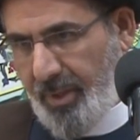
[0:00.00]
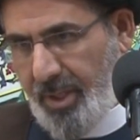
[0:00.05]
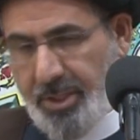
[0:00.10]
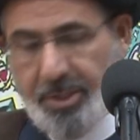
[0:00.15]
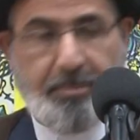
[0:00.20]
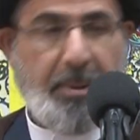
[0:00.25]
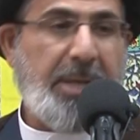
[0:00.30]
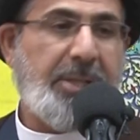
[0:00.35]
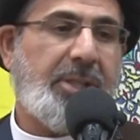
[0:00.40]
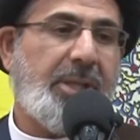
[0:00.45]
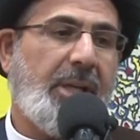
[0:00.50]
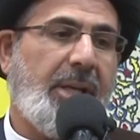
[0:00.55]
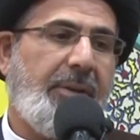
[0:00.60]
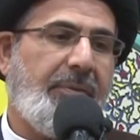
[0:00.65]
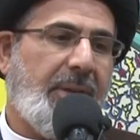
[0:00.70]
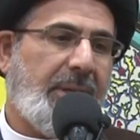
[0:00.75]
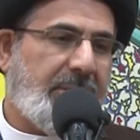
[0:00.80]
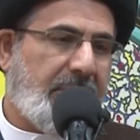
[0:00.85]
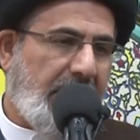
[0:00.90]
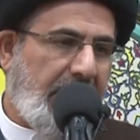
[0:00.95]
Especially
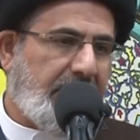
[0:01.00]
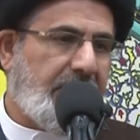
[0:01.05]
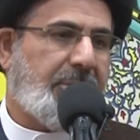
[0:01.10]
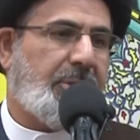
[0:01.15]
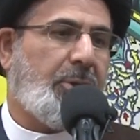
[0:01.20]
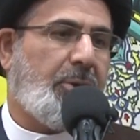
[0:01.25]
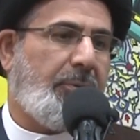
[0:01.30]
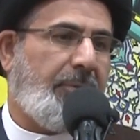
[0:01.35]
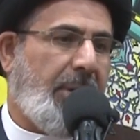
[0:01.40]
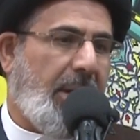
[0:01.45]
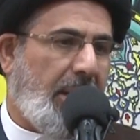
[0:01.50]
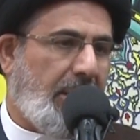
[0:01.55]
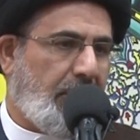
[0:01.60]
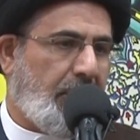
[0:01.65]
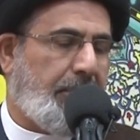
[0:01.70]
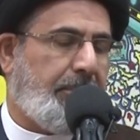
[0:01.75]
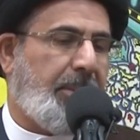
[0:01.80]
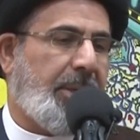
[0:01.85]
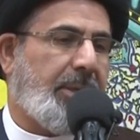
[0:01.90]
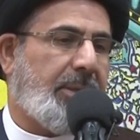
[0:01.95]
in the tradition of
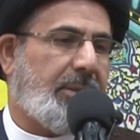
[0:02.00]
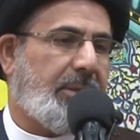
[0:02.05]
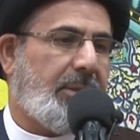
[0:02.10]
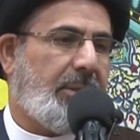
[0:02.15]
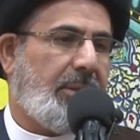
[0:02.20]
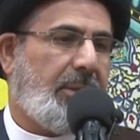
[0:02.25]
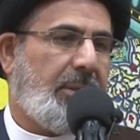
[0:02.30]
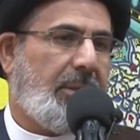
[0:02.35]
Ahlul Bayt.